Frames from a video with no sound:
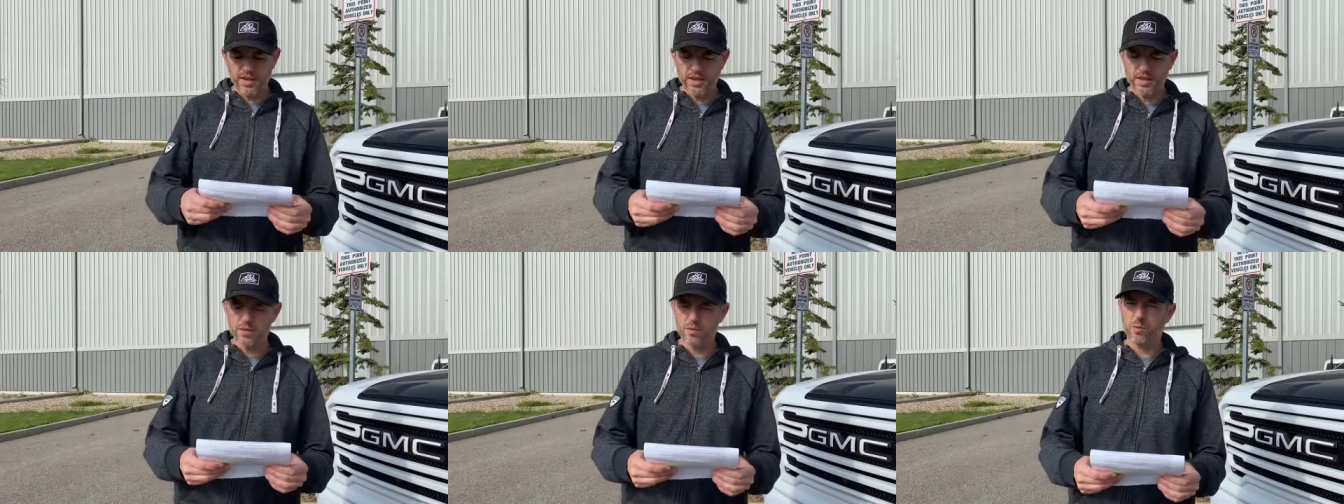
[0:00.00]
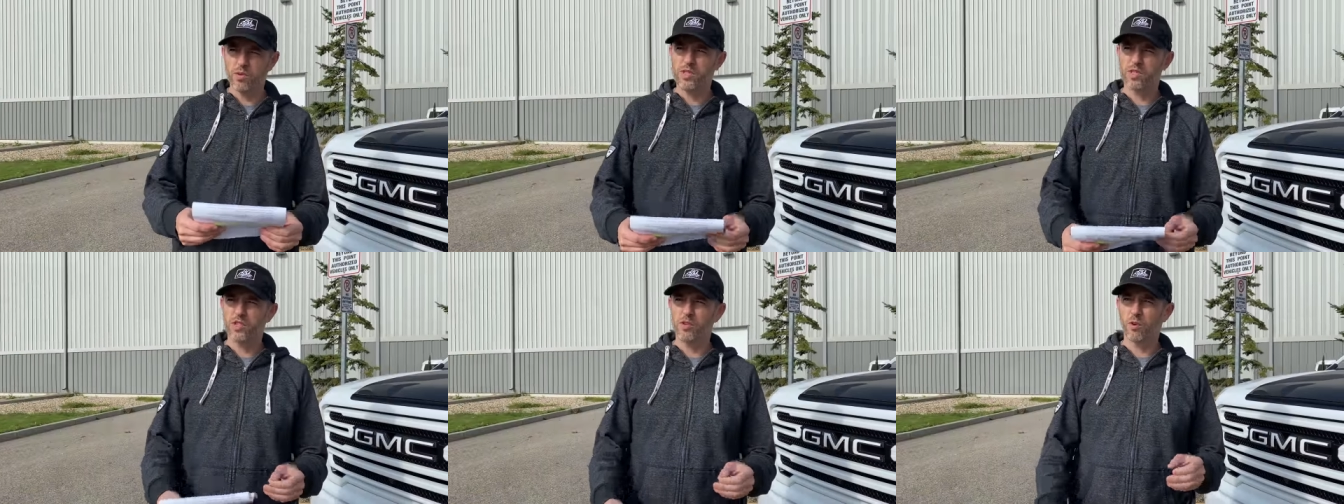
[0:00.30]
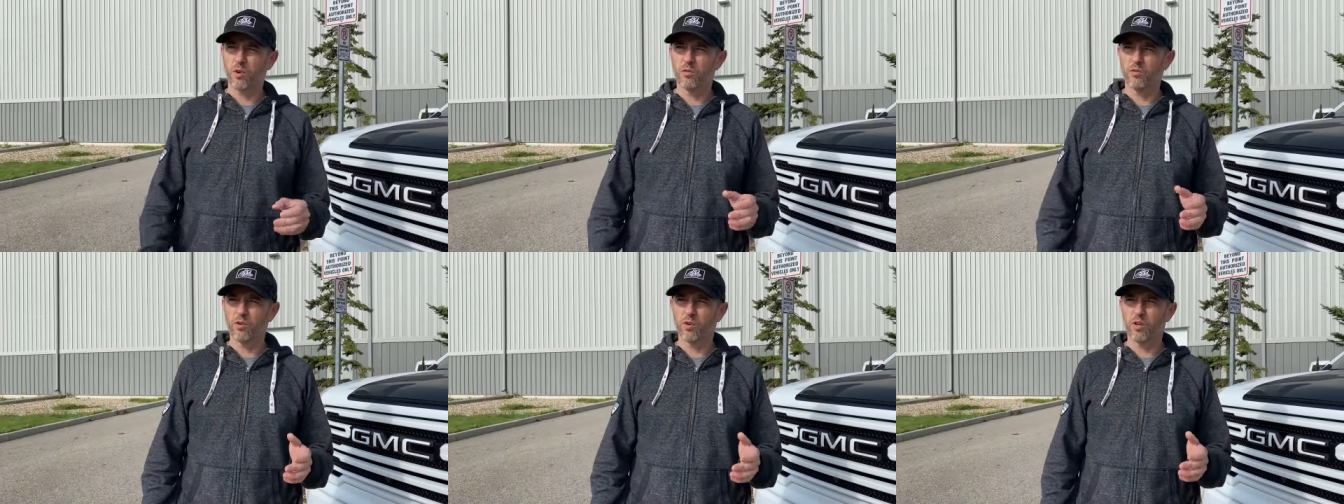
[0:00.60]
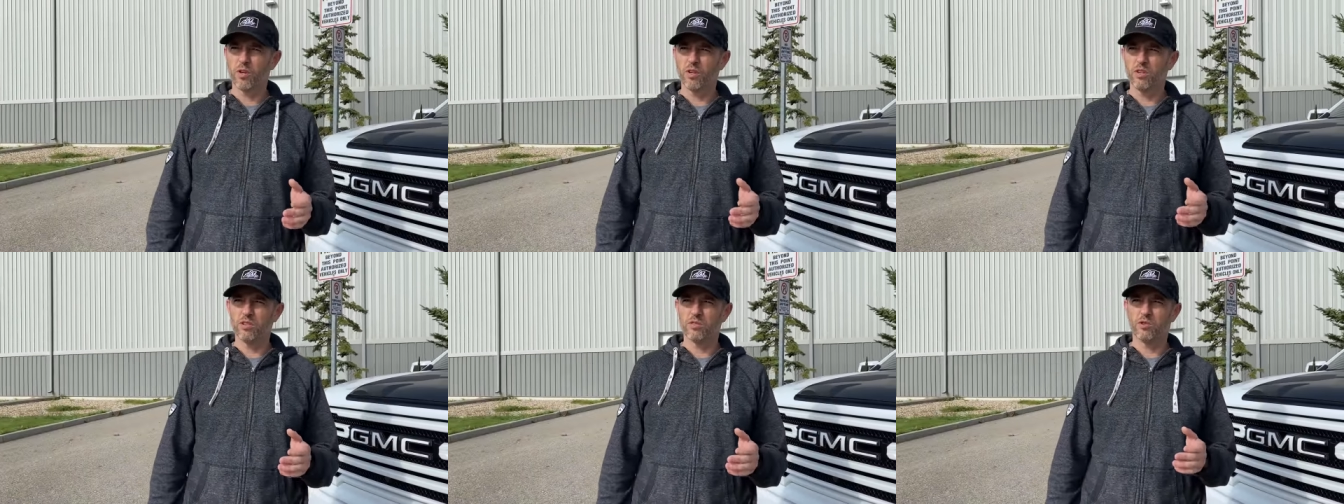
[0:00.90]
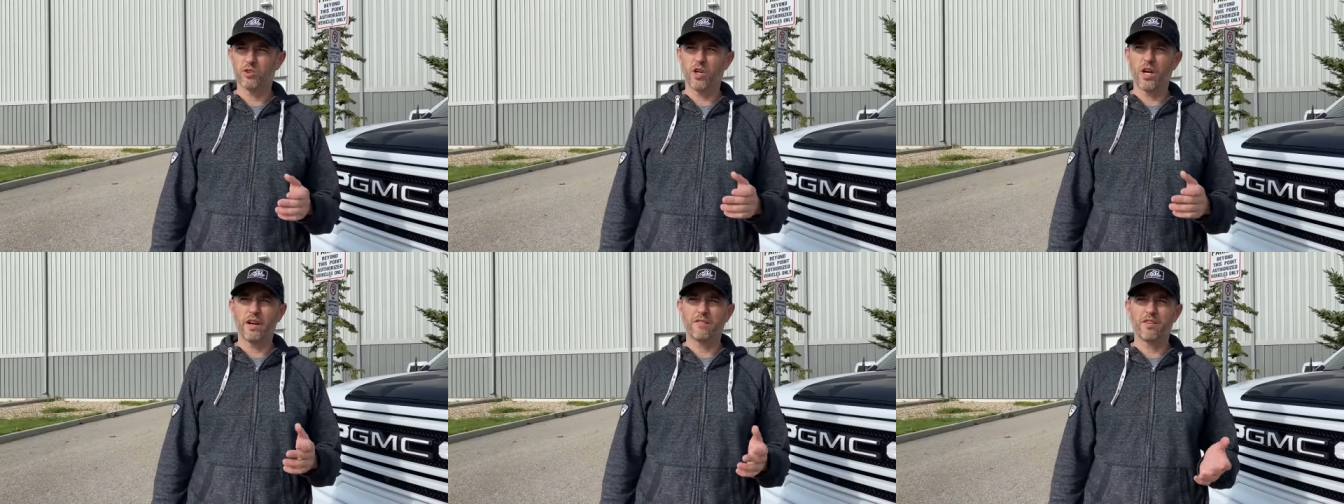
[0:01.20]
asked, what's the overall
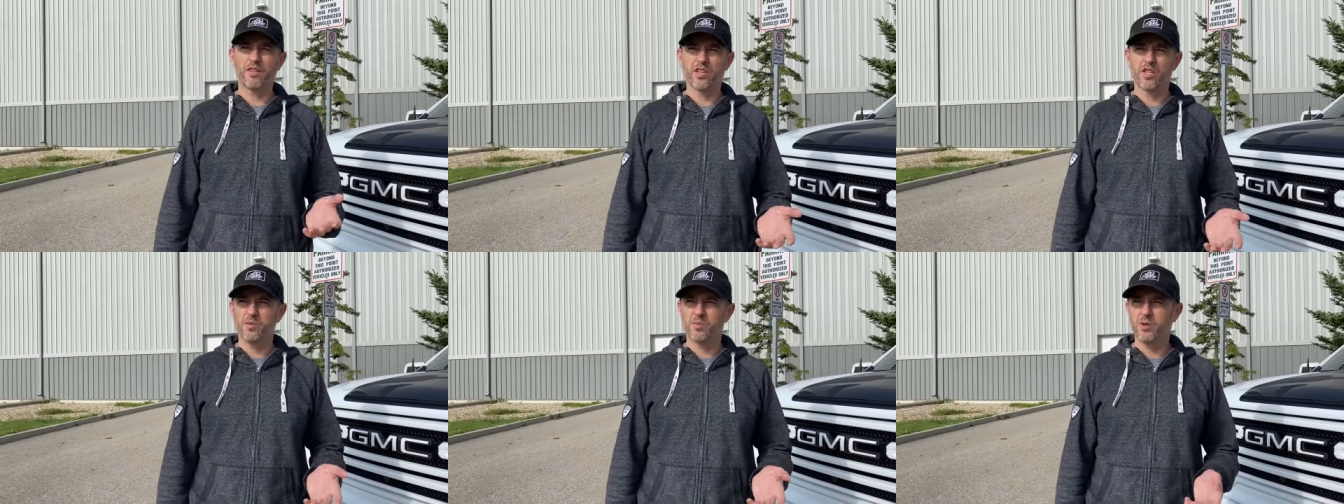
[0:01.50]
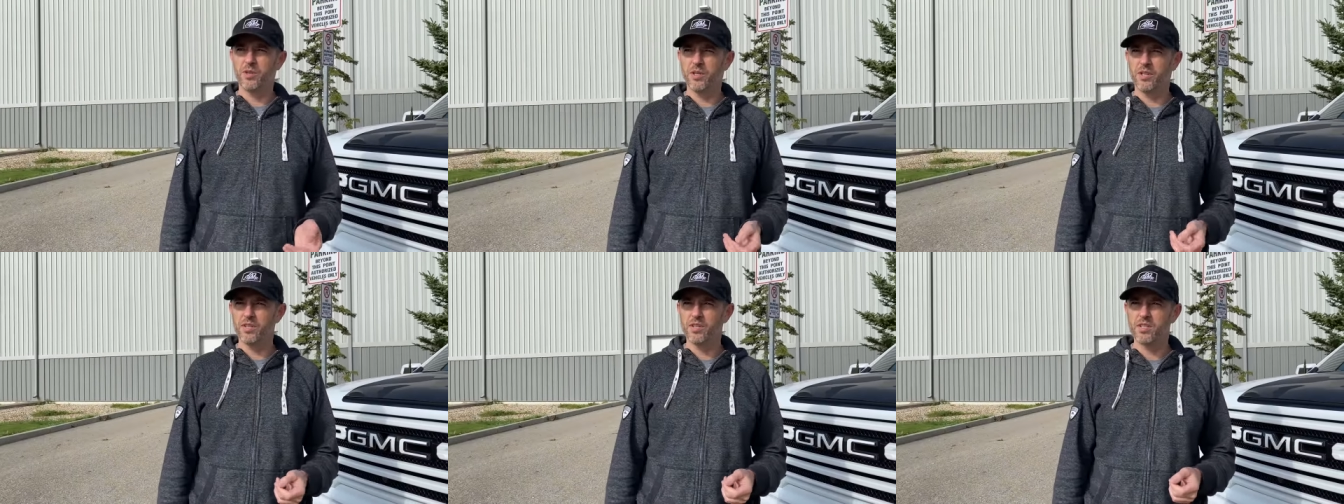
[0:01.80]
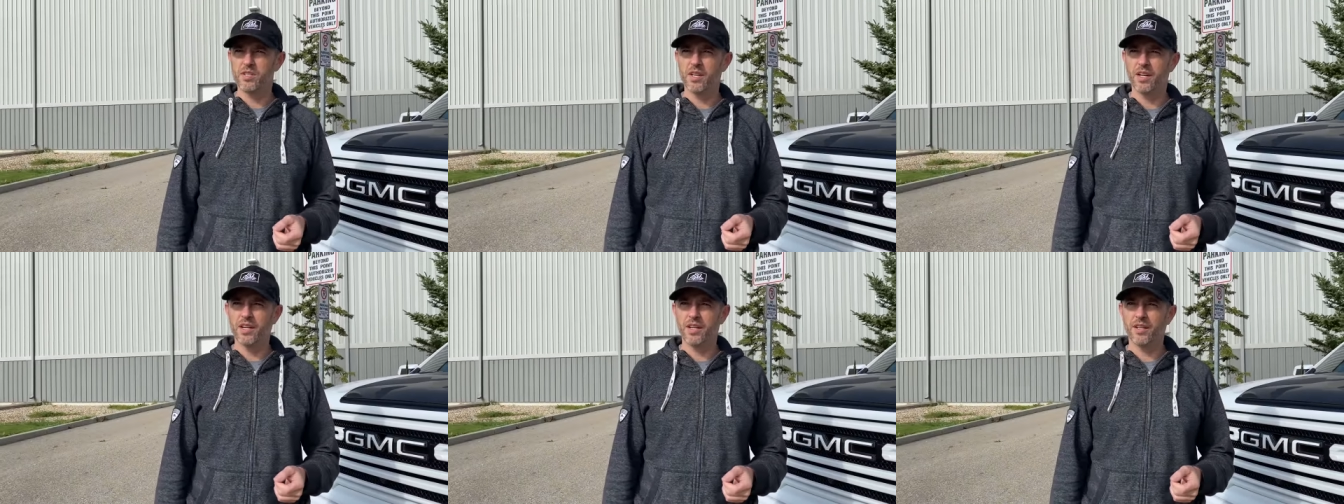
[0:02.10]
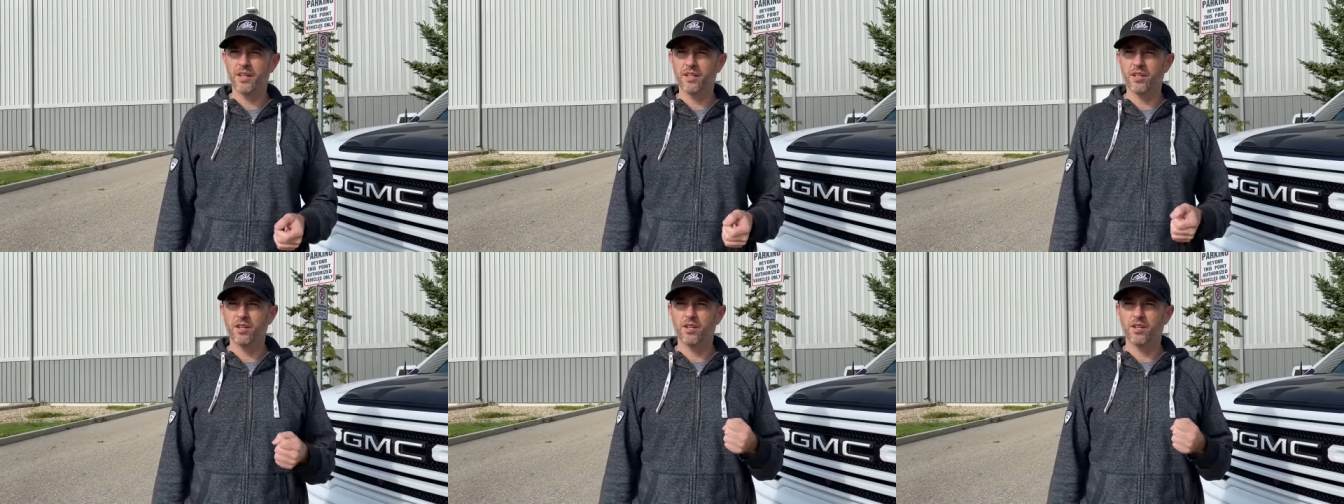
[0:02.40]
driving experience like?